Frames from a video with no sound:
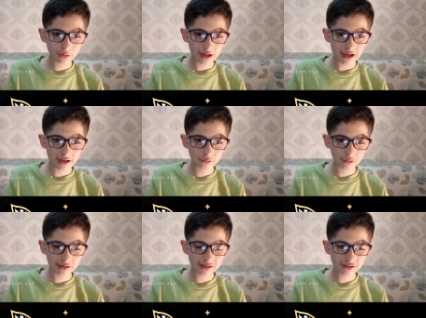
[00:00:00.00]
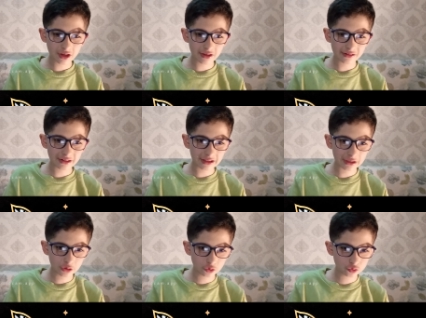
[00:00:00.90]
and what he saw is that
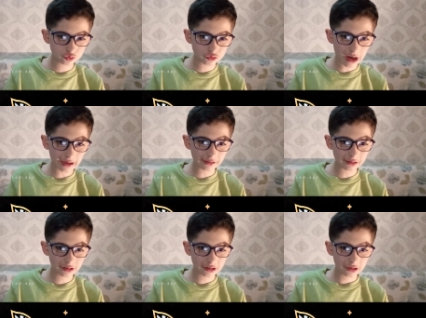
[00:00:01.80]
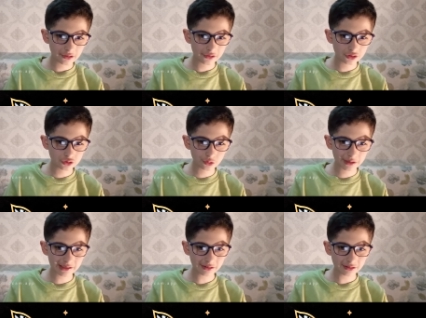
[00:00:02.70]
he could whack the
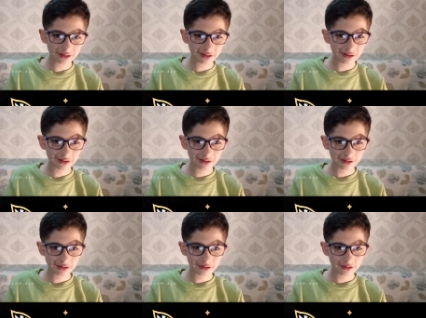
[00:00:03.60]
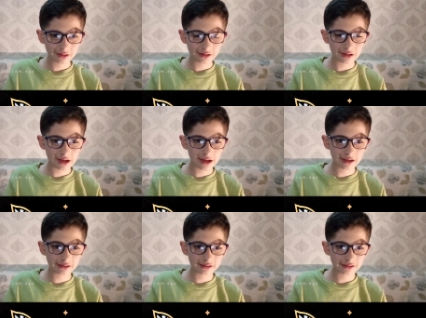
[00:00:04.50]
queen
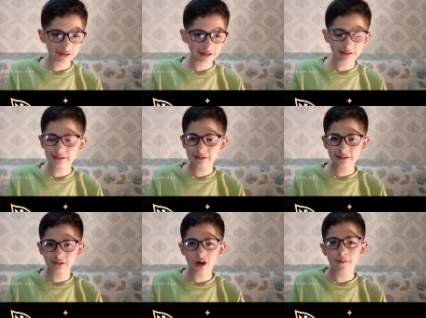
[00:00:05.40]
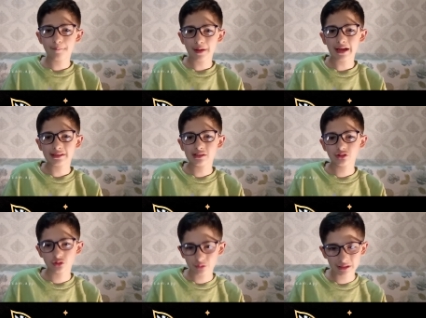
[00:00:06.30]
and he got back
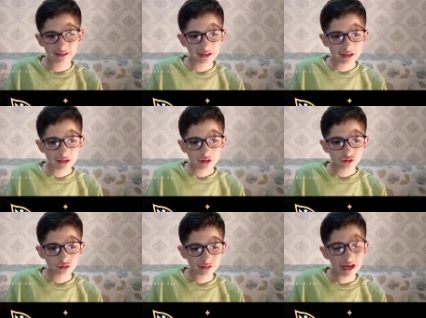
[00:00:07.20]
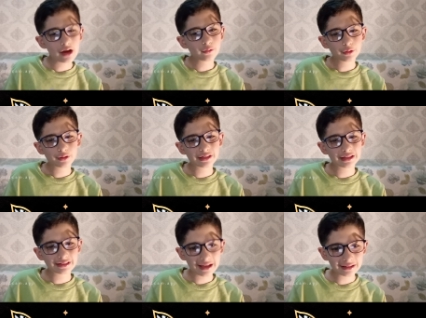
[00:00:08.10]
his queen. So now we're in
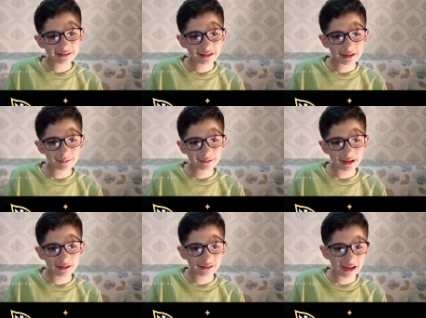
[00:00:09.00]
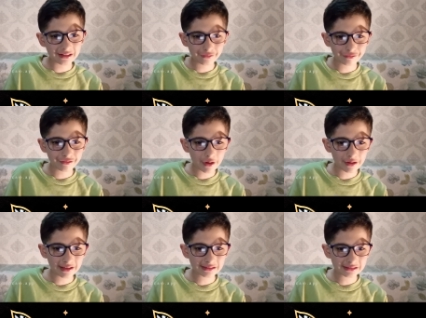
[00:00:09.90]
an end game, and a
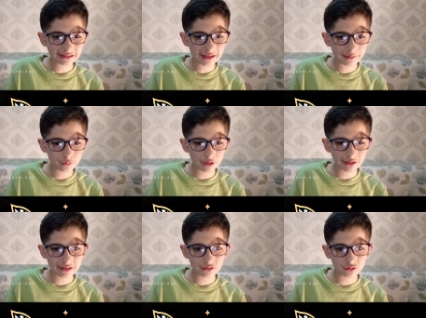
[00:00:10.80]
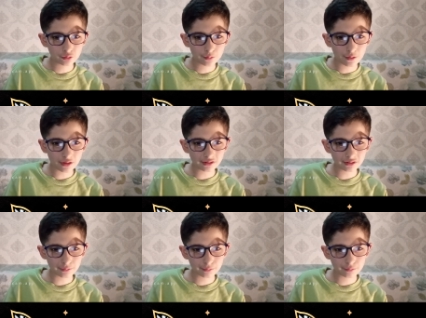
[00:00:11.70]
fair end game. White has 2
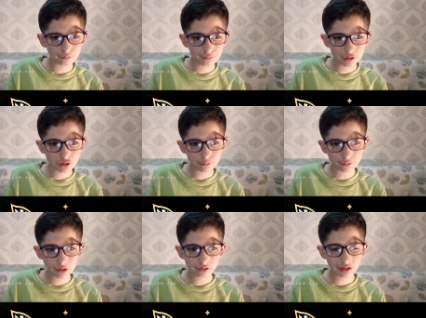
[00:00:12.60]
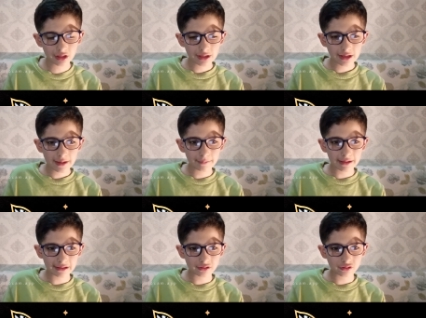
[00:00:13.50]
pawns, bishop, rook, and
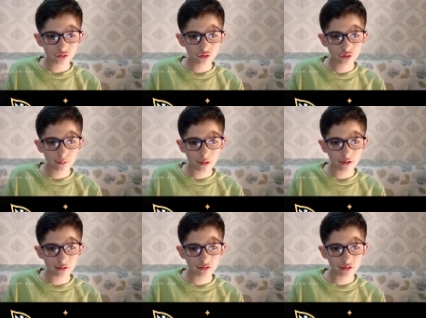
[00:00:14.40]
black has 2 pawns,